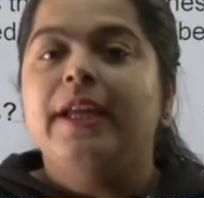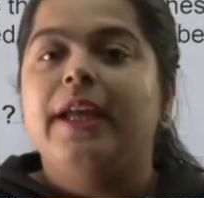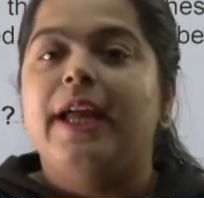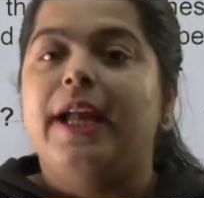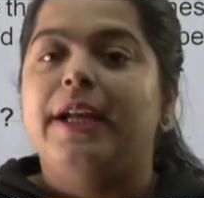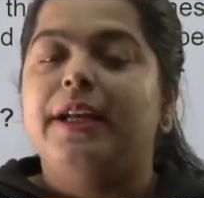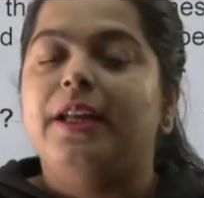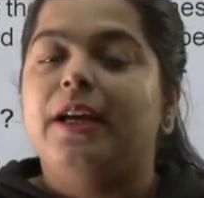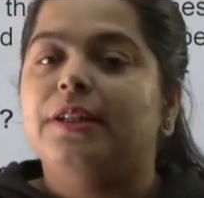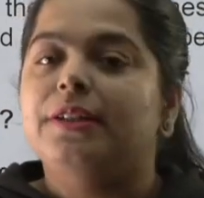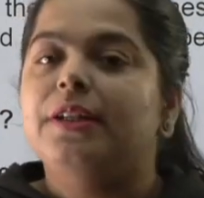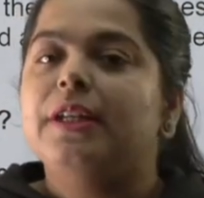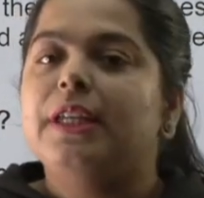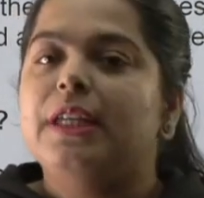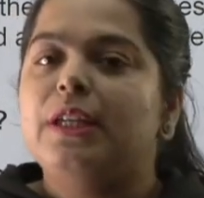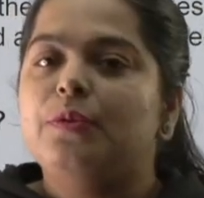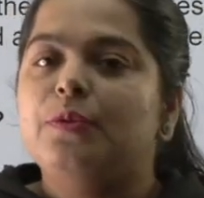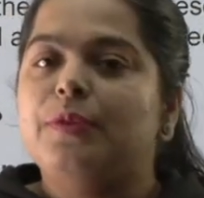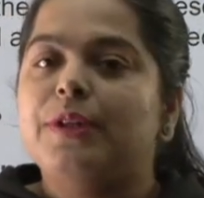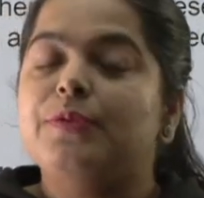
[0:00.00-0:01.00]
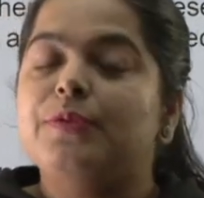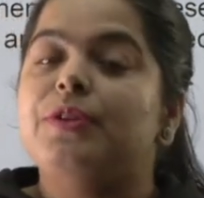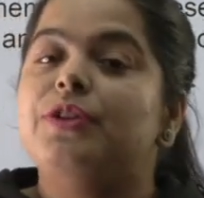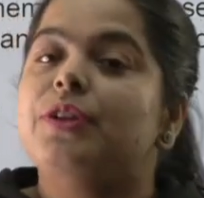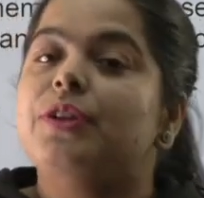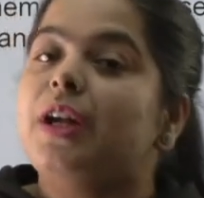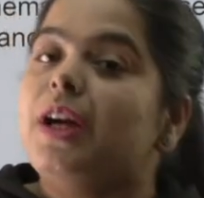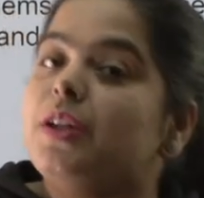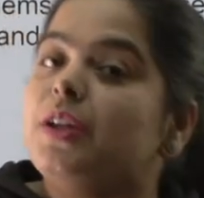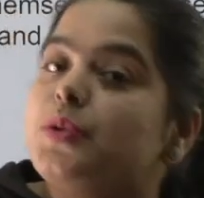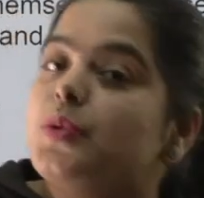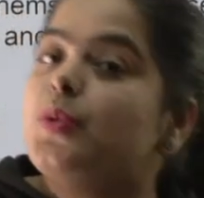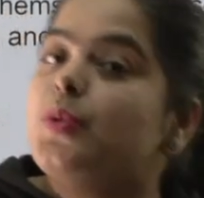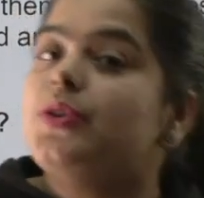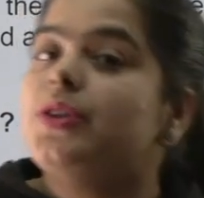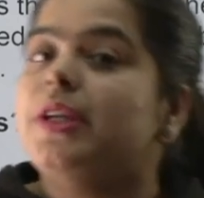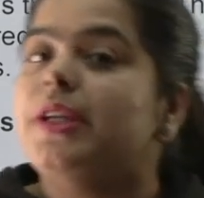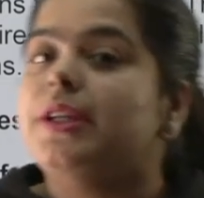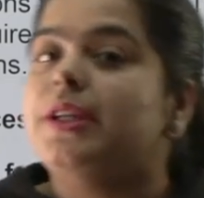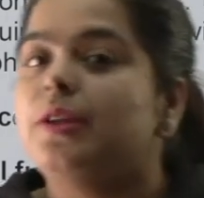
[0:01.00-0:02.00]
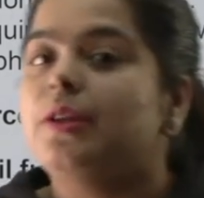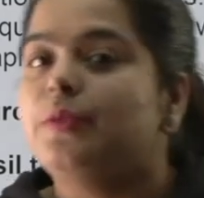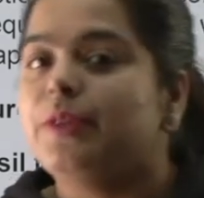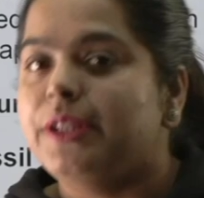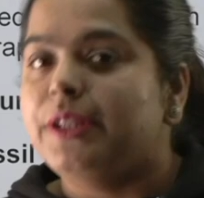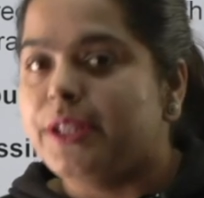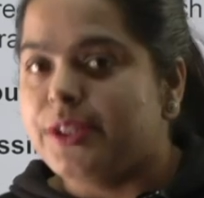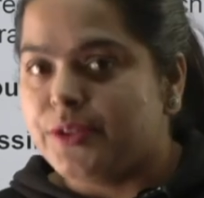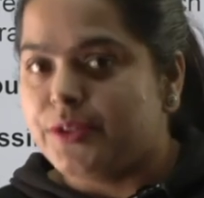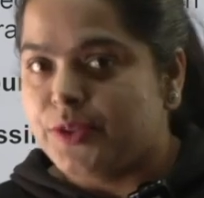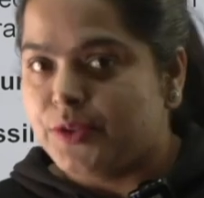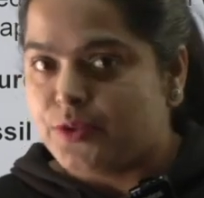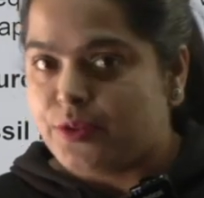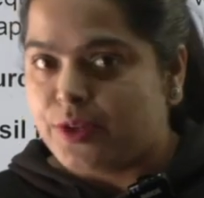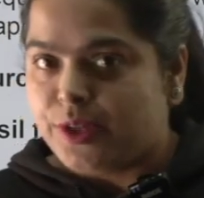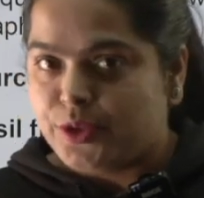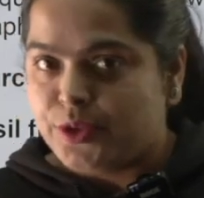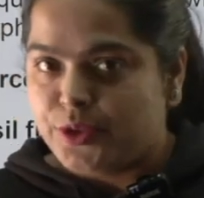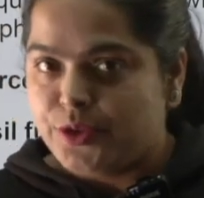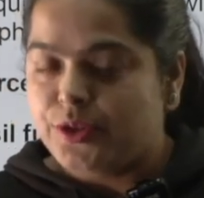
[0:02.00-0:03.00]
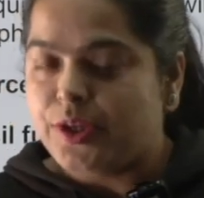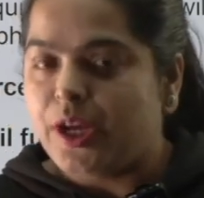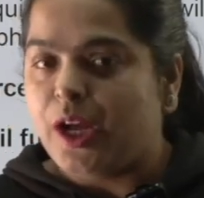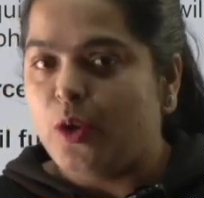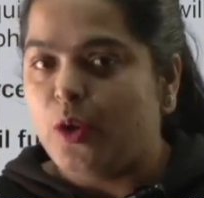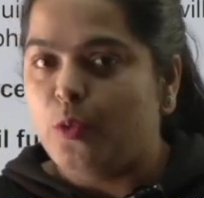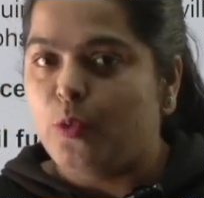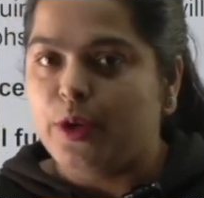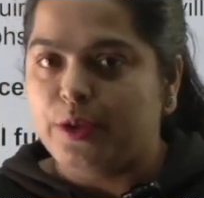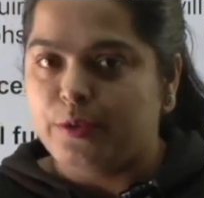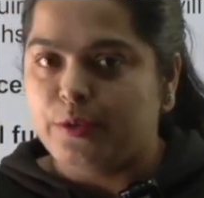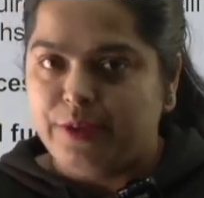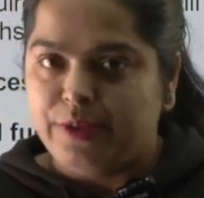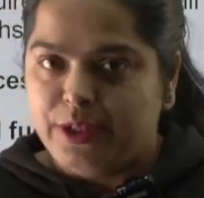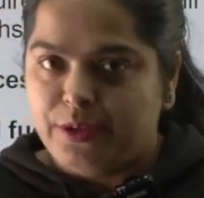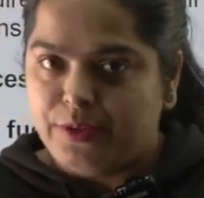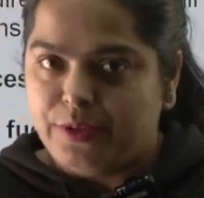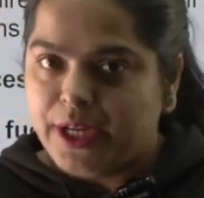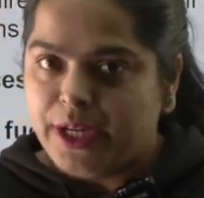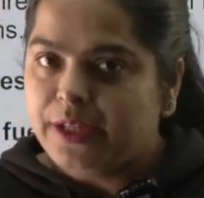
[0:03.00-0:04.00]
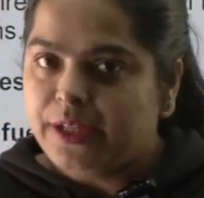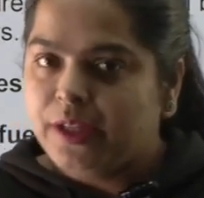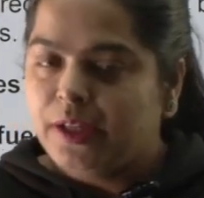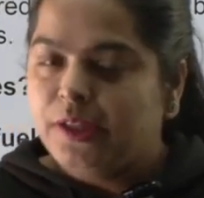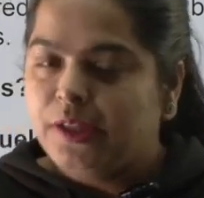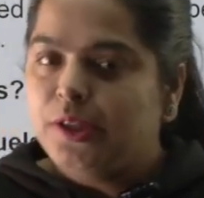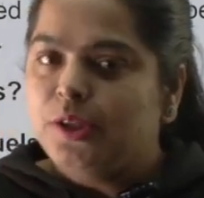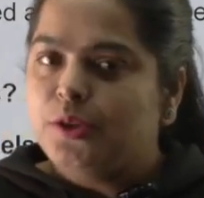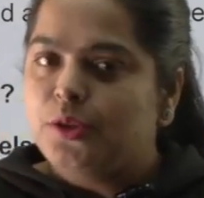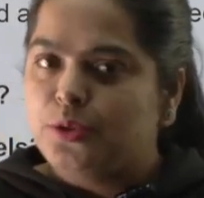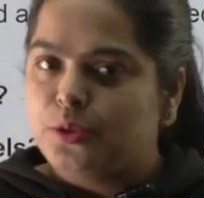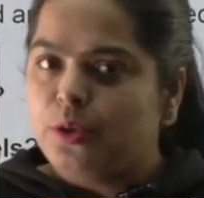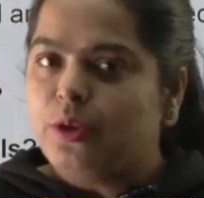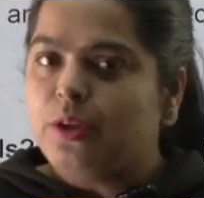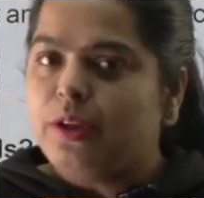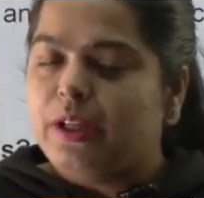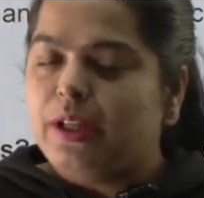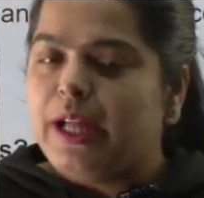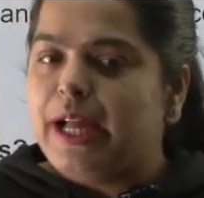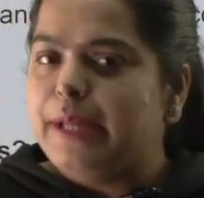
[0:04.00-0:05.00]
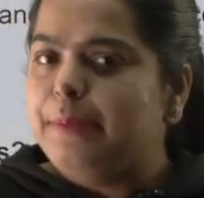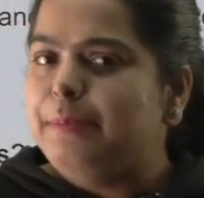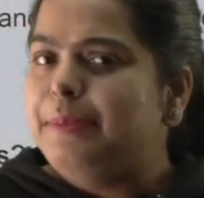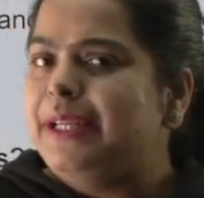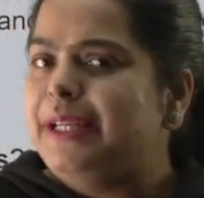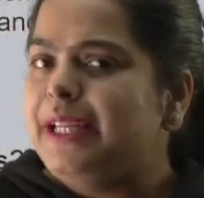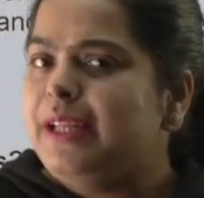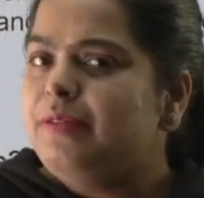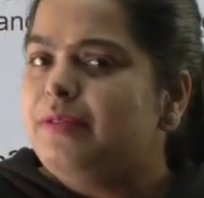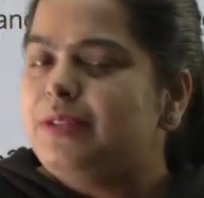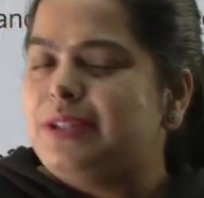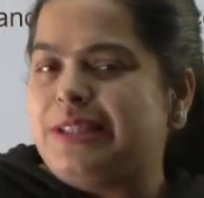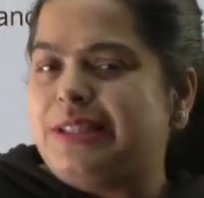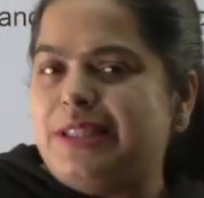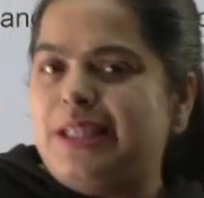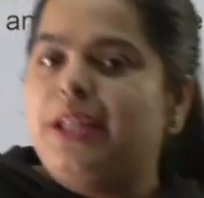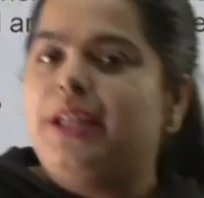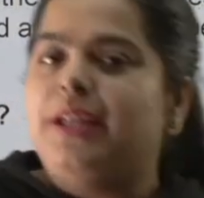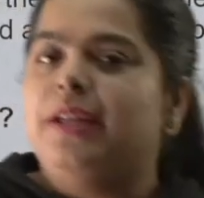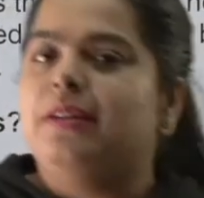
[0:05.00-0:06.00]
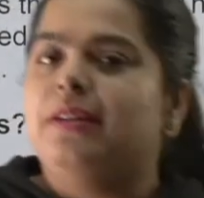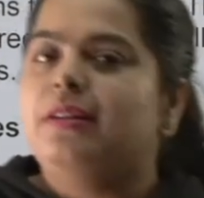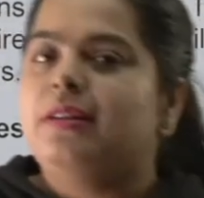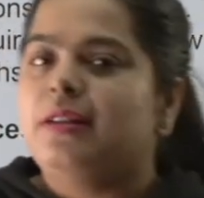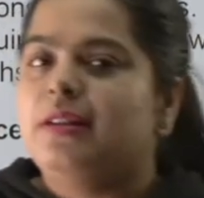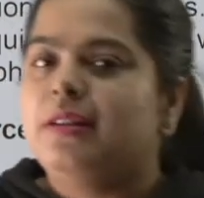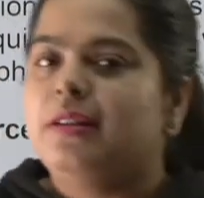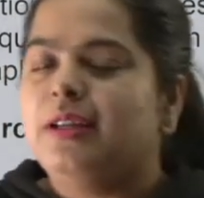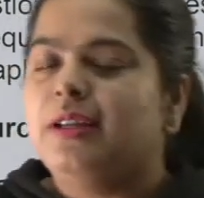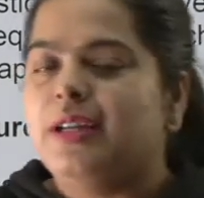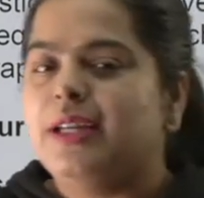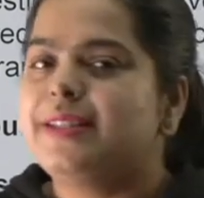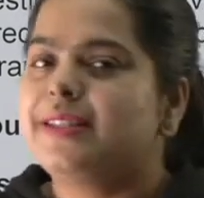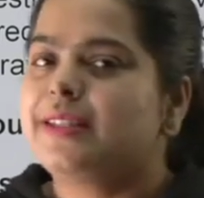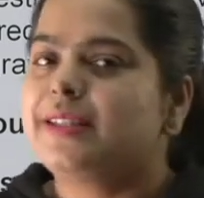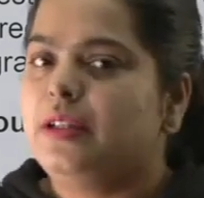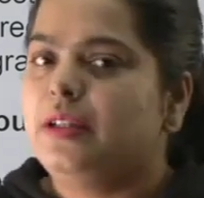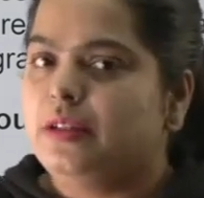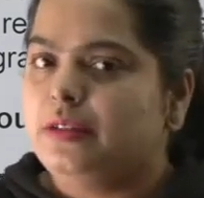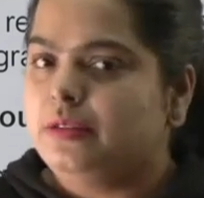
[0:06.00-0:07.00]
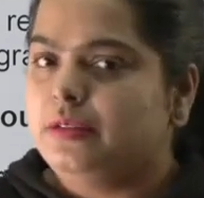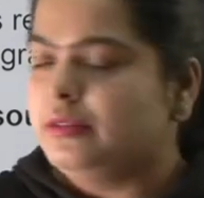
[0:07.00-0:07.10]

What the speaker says: And other keywords which are associated with these instructions, how, what, when, right? So I believe till here it's clear.